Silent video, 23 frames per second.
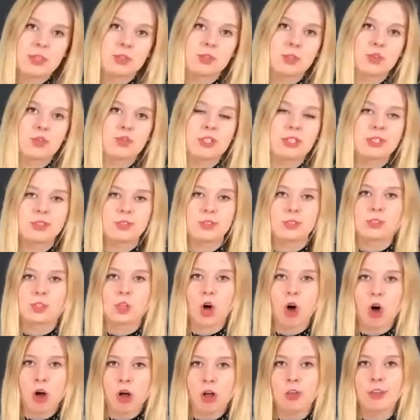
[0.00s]
Yeah. So this is
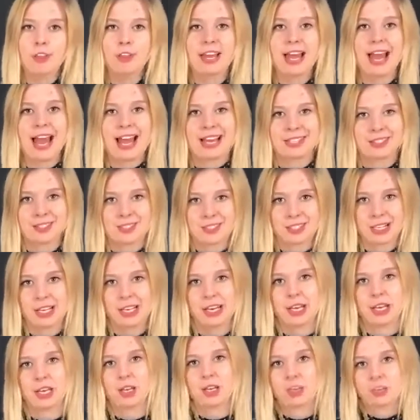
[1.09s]
all the
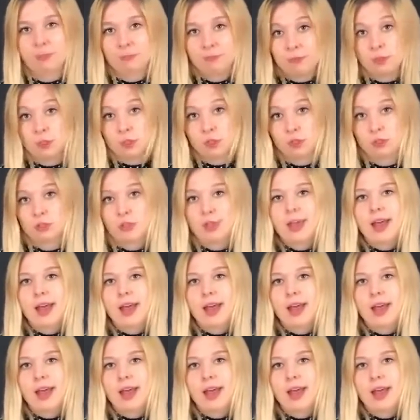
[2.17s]
acidic food.